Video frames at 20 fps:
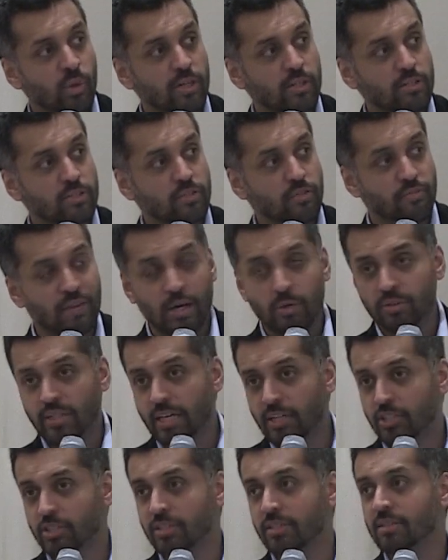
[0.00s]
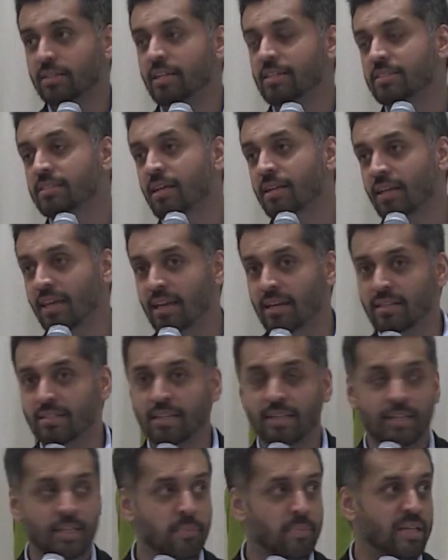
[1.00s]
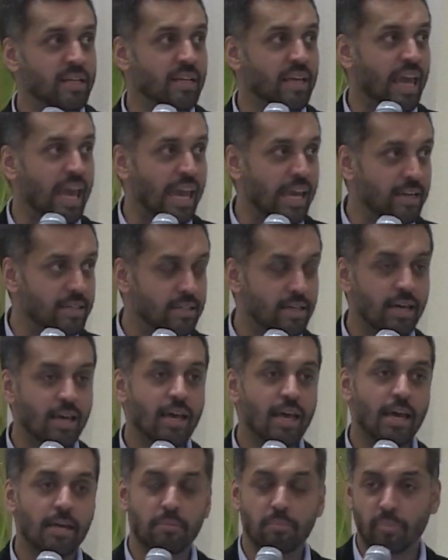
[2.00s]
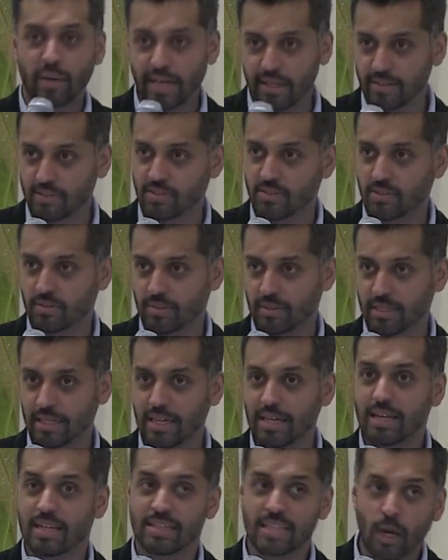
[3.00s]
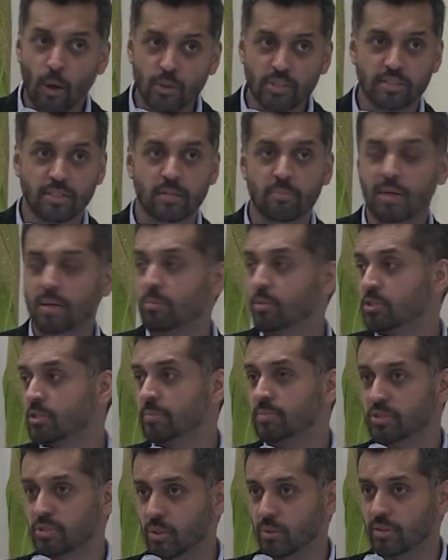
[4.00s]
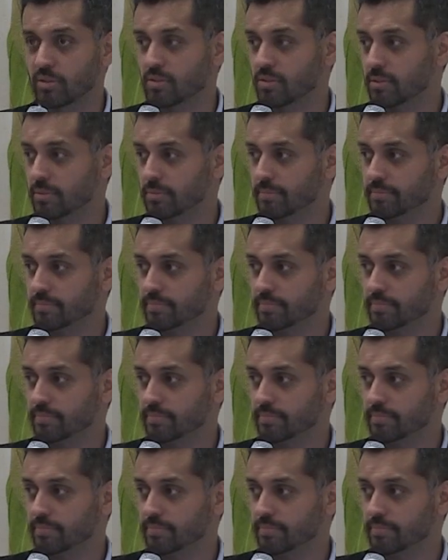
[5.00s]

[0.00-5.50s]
Winners Foundation that is dedicated to eliminating hate and bias. That was done by Muslim students.